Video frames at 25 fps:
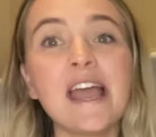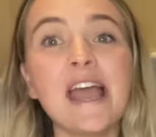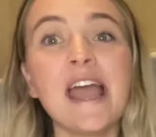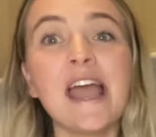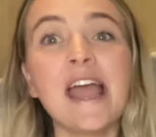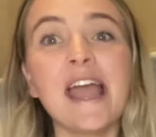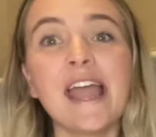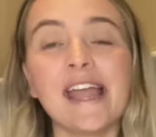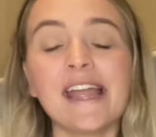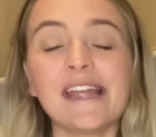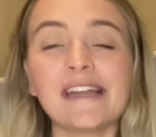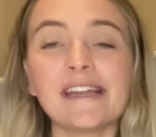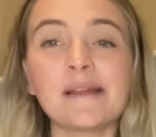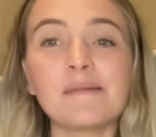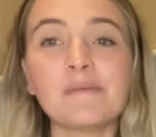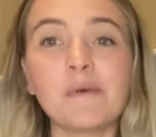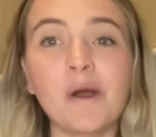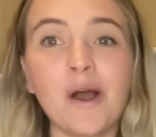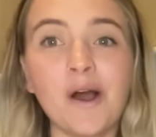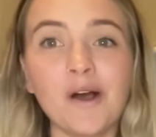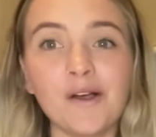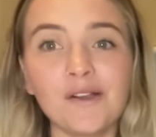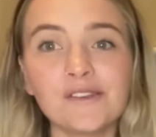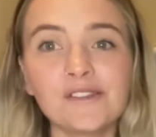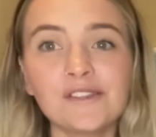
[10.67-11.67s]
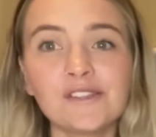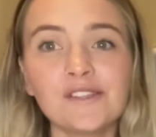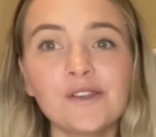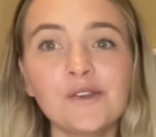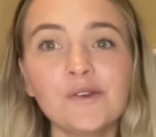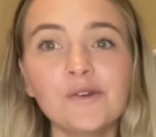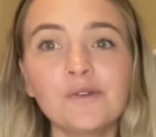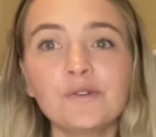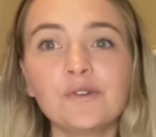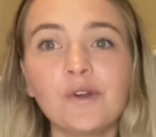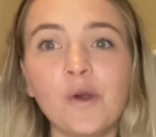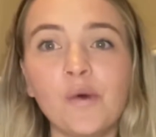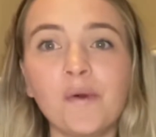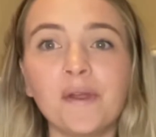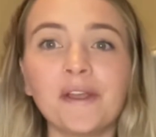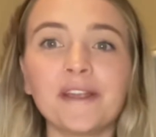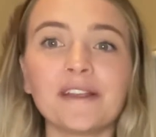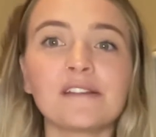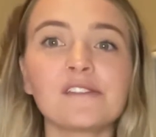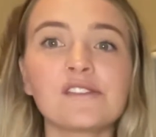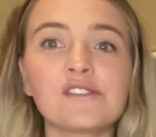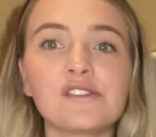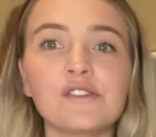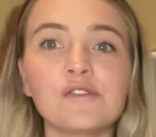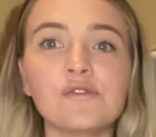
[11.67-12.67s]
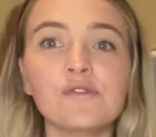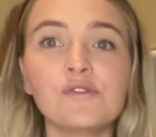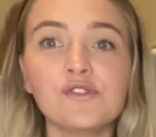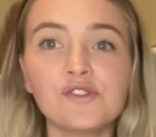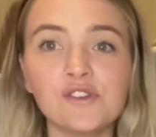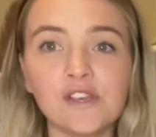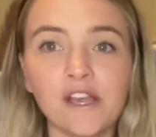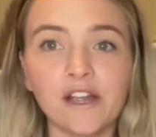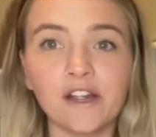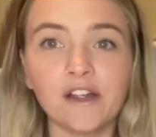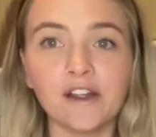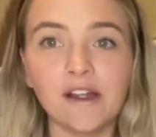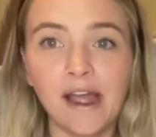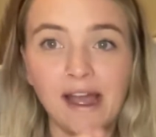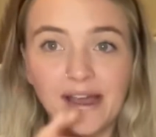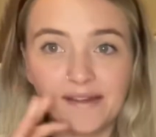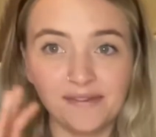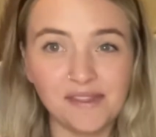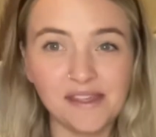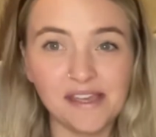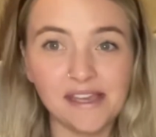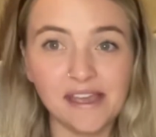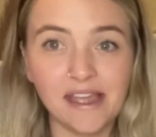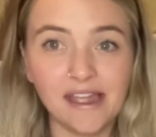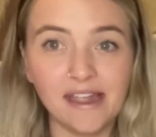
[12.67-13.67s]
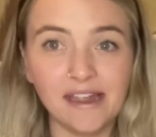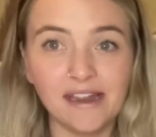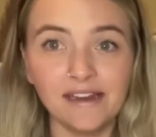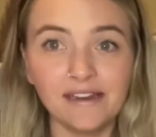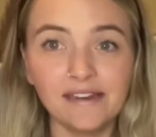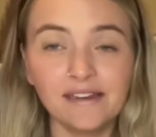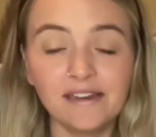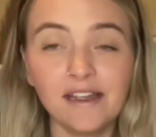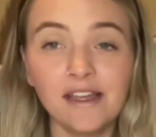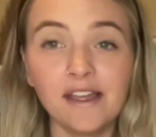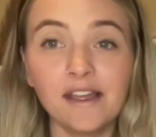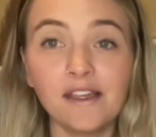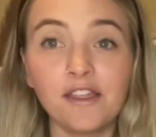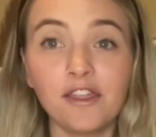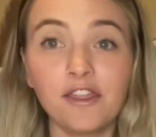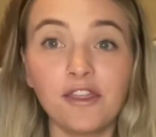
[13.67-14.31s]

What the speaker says: and I'm also going to share at the end